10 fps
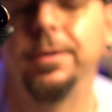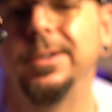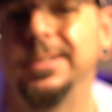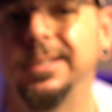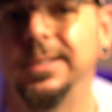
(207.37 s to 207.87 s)

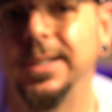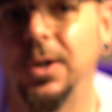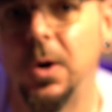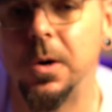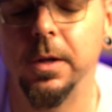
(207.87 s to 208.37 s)
resistant at
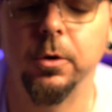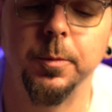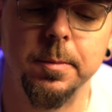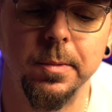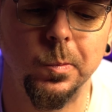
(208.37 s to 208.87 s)
all. It would
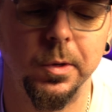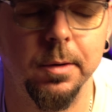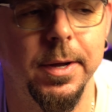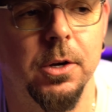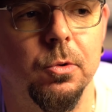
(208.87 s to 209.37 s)
be one
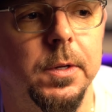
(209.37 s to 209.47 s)
of my